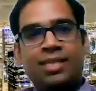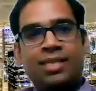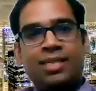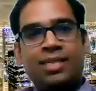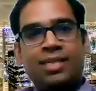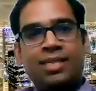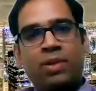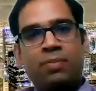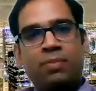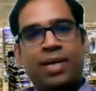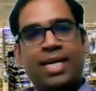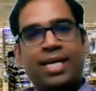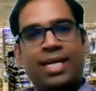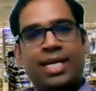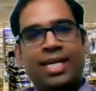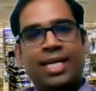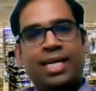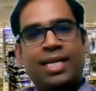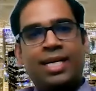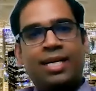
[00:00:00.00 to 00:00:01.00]

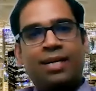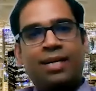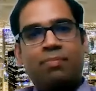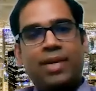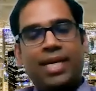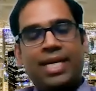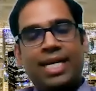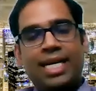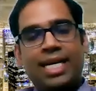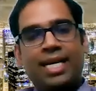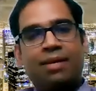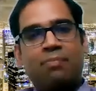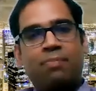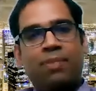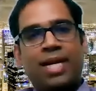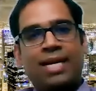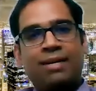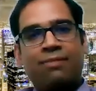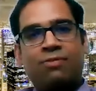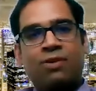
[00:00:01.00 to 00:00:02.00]
implementing a big data
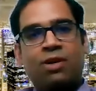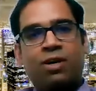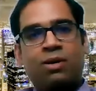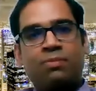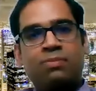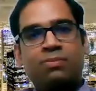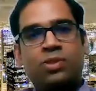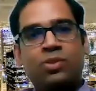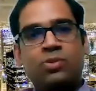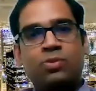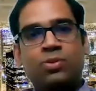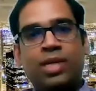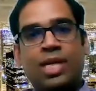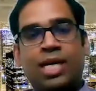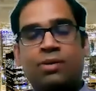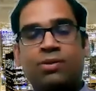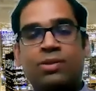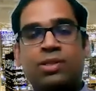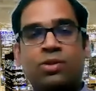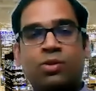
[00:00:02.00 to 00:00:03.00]
platform to
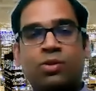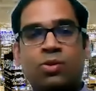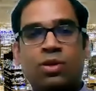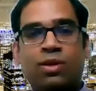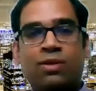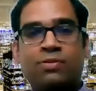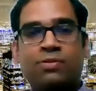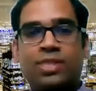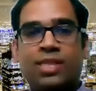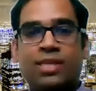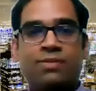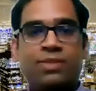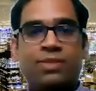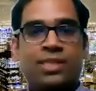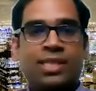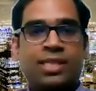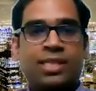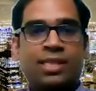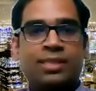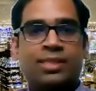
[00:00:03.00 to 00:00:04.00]
now the role of
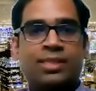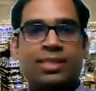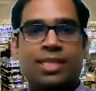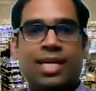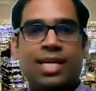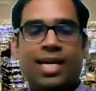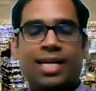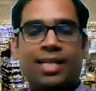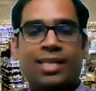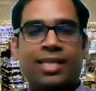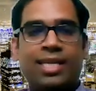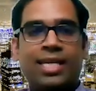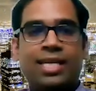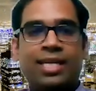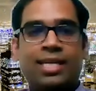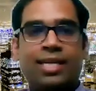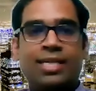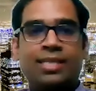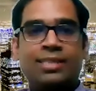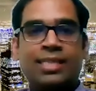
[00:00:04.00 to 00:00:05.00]
services and the
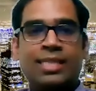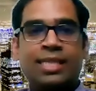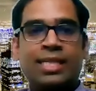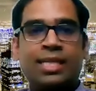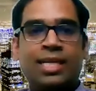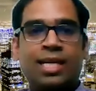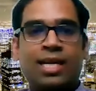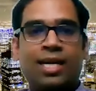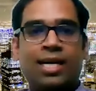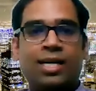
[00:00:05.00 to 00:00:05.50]
increasing